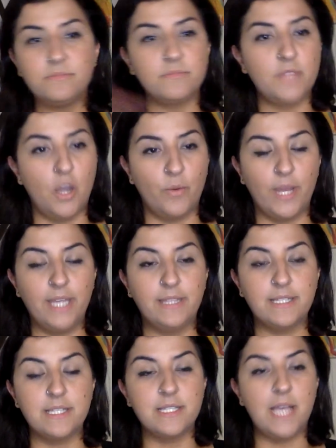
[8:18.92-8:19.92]
Okay,
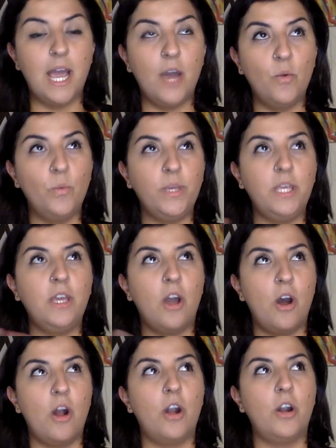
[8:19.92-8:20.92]
this is how we
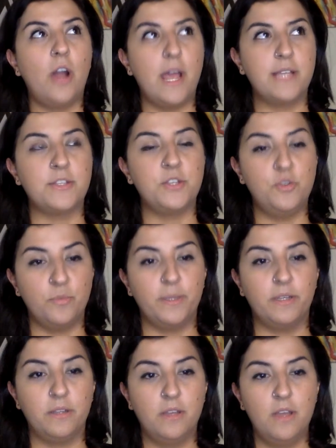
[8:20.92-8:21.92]
are as human.
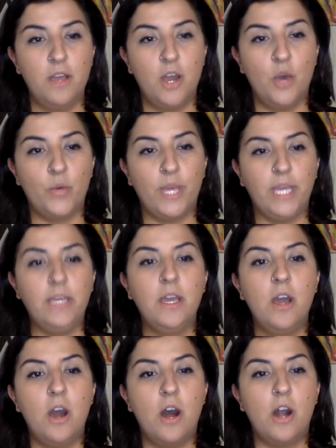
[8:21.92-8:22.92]
Okay,
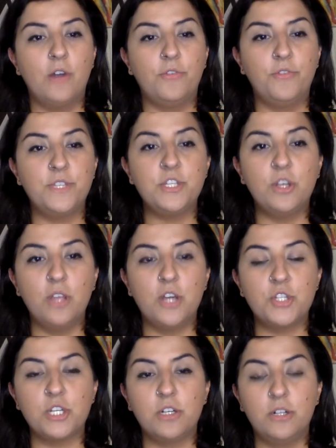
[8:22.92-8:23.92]
our
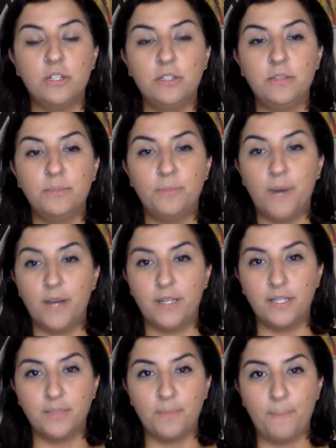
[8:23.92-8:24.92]
physiological
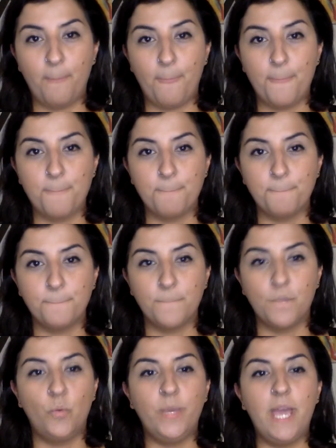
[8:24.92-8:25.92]
body,
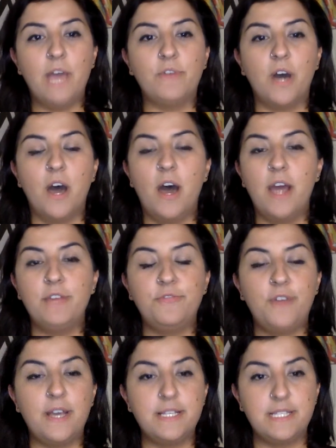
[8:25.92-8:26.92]
we have a high
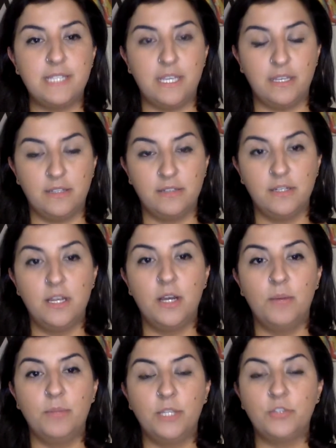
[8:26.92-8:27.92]
fasting
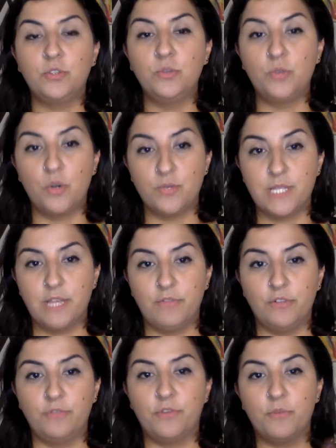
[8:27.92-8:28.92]
blood glucose
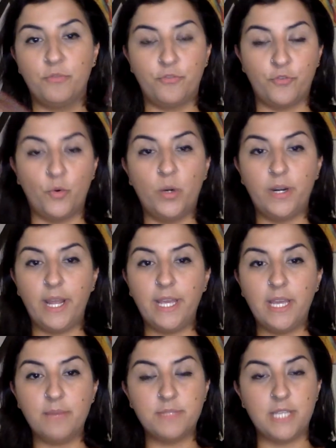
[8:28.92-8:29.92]
level from 4
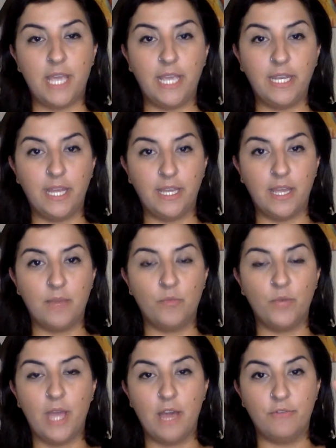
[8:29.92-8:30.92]
a.m. to 8 a.m.
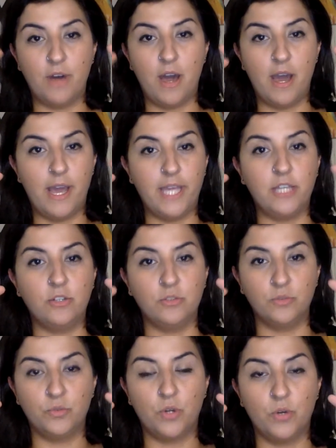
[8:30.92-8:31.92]
We have high
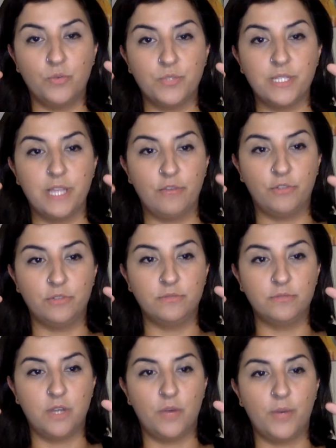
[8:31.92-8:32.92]
glucose level.
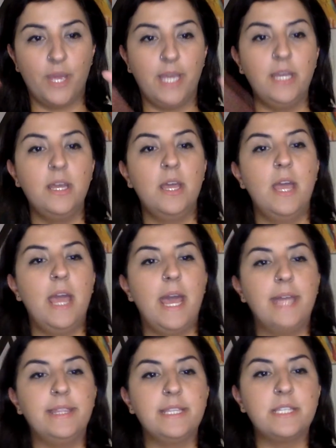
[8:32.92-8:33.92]
Okay,
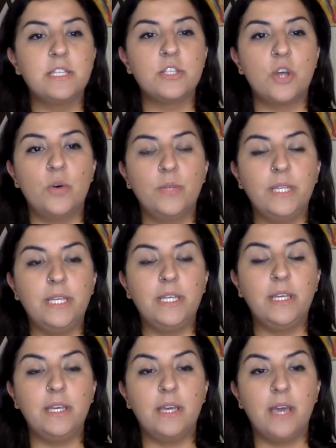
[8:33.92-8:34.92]
and this is
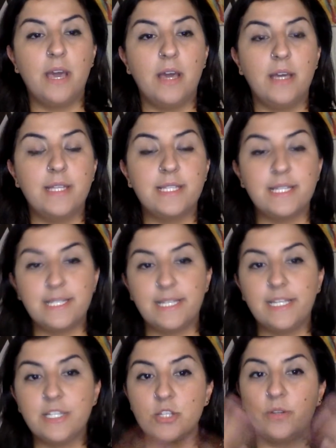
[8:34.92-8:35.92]
only it's an
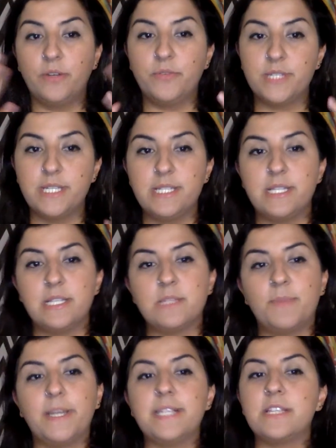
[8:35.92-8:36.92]
insulin resistance,
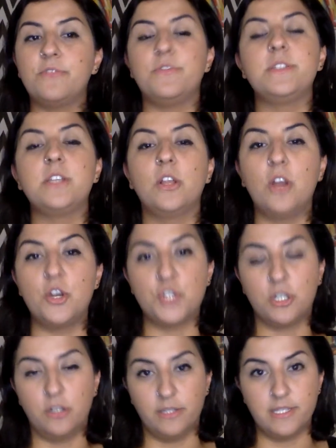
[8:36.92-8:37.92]
but it's a
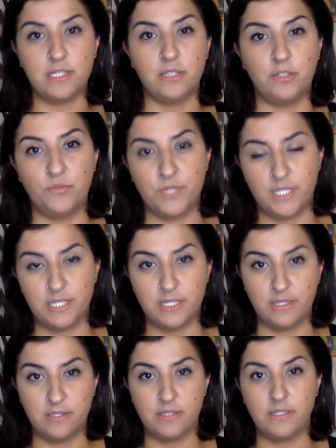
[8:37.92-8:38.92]
physiological insulin
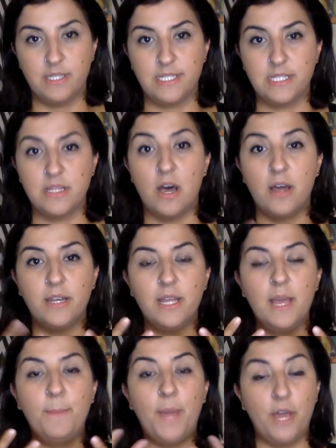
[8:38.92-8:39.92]
resistance. It's not
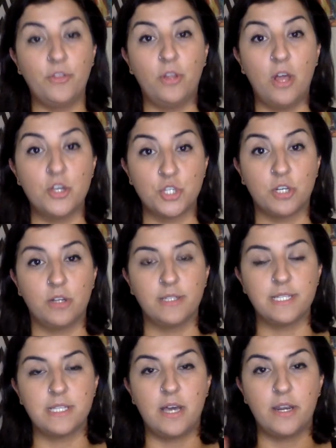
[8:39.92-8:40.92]
pathological.
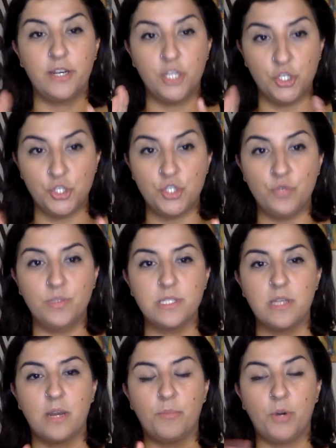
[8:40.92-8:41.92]
It's not an issue. It's
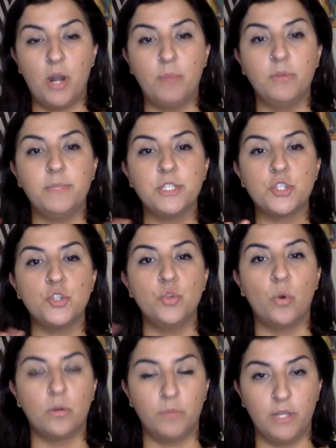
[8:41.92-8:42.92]
not a problem. It's
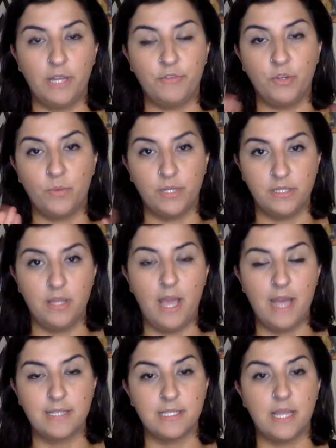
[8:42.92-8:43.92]
normal. Everyone
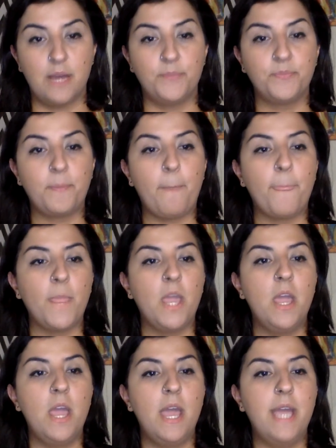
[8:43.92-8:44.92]
has that.
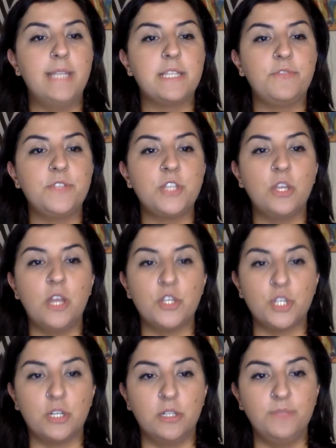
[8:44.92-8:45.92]
It's a
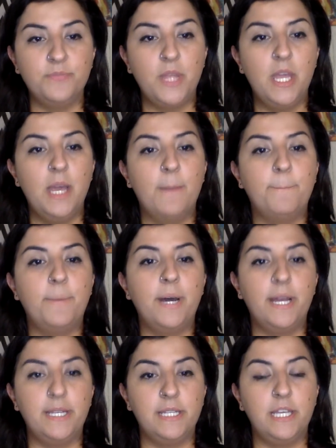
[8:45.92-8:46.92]
physiological,
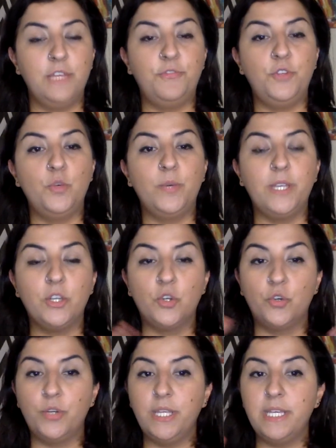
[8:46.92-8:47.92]
but if you
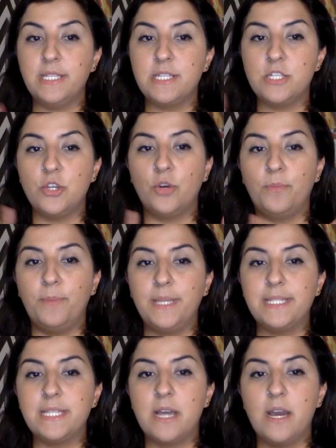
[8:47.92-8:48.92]
increase your
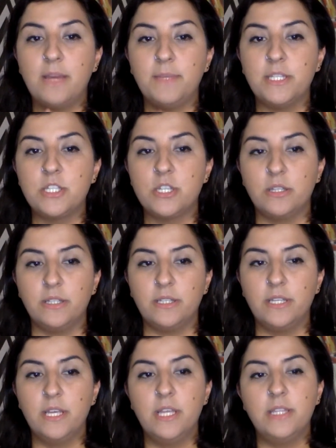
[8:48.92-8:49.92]
bedtime insulin,
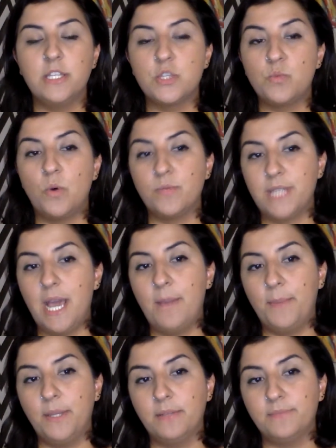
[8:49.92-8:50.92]
this won't
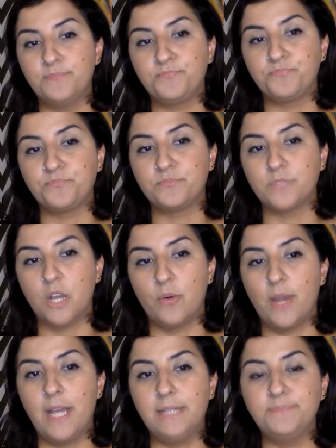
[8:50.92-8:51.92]
happen.
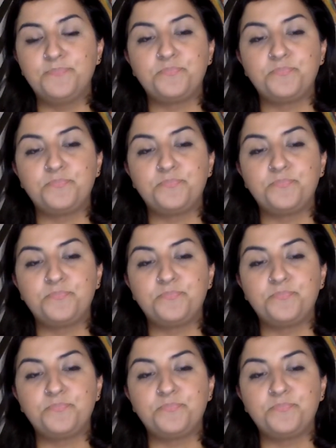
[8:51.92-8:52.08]
Okay,